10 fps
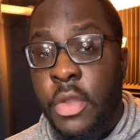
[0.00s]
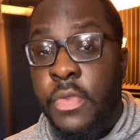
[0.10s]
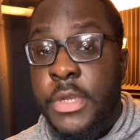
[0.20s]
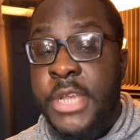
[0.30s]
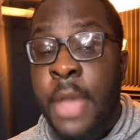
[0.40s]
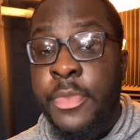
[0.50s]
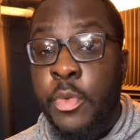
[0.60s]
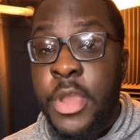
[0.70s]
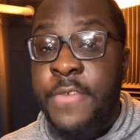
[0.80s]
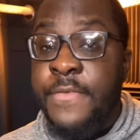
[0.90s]
The top
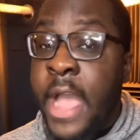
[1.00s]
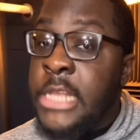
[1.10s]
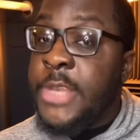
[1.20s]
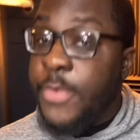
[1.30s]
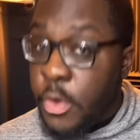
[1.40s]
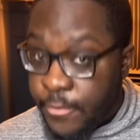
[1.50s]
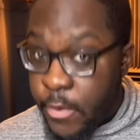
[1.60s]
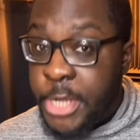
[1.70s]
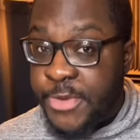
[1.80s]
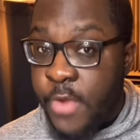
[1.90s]
three fast food
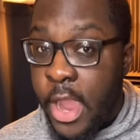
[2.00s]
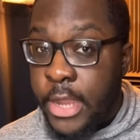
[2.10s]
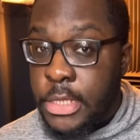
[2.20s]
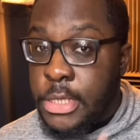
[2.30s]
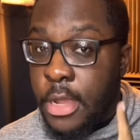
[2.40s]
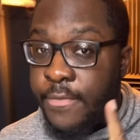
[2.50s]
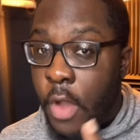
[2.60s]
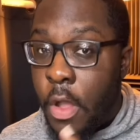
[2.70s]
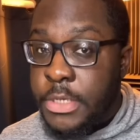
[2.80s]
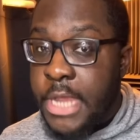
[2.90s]
French fries of
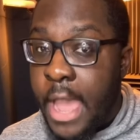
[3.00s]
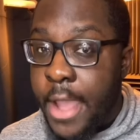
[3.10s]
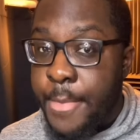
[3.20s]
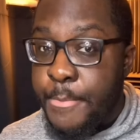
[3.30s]
all time.